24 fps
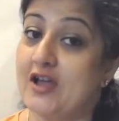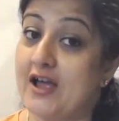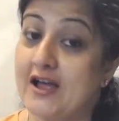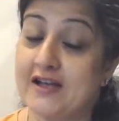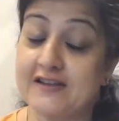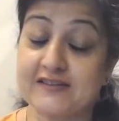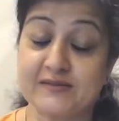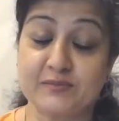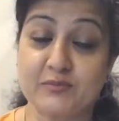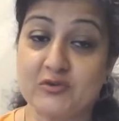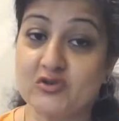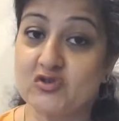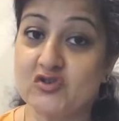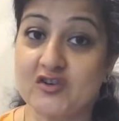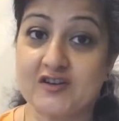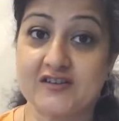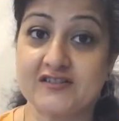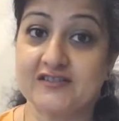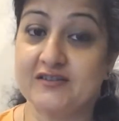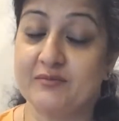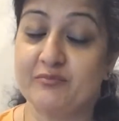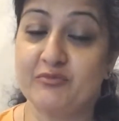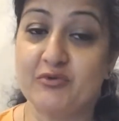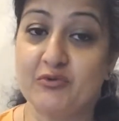as much
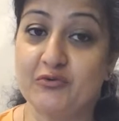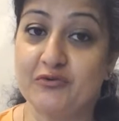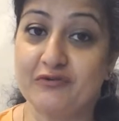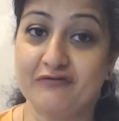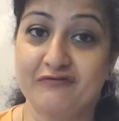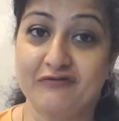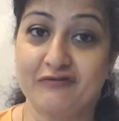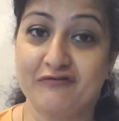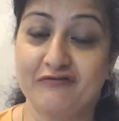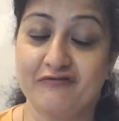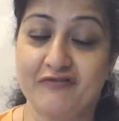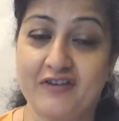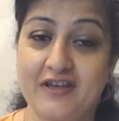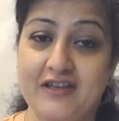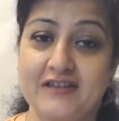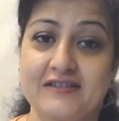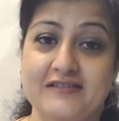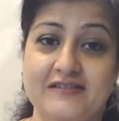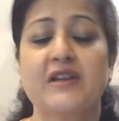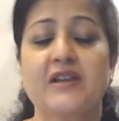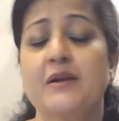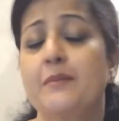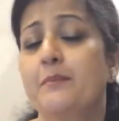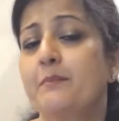as the beautiful
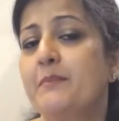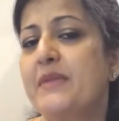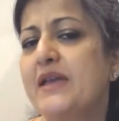face.